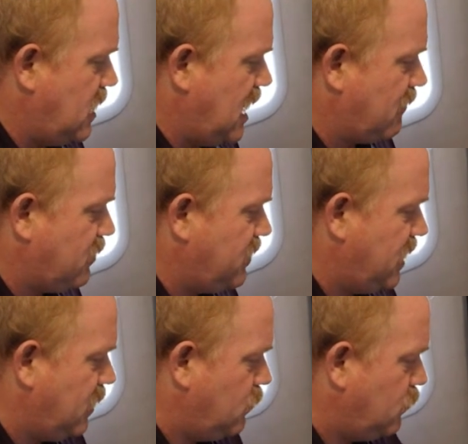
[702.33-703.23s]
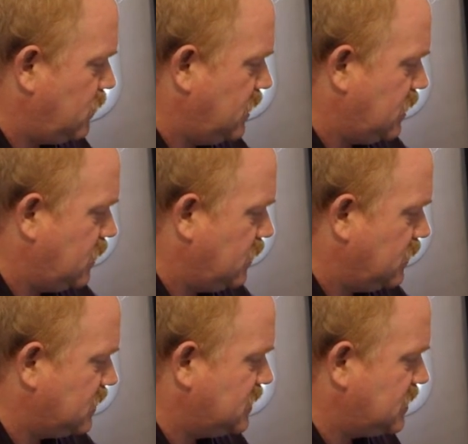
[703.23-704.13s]
Everything within
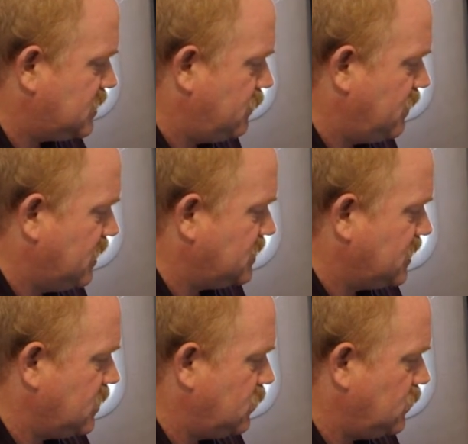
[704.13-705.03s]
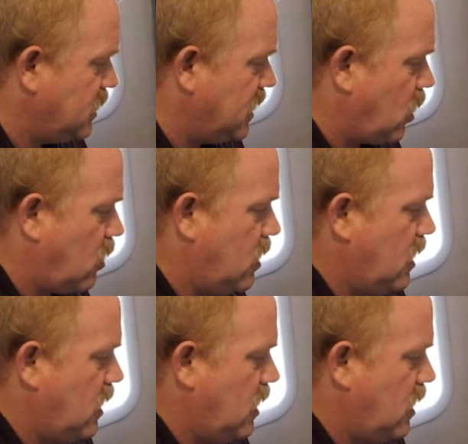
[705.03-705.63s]
the system is included here.